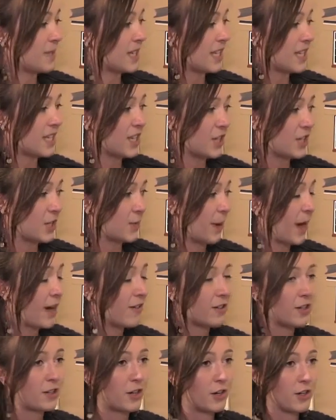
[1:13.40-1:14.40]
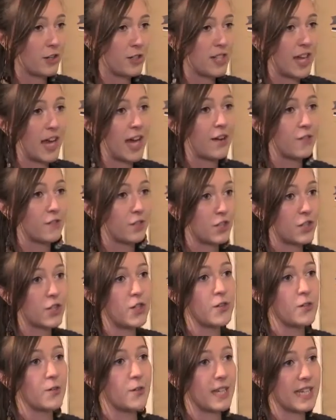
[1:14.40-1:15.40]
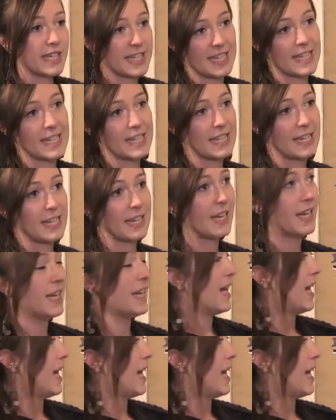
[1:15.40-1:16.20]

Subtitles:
like such a paradox to have the two existing.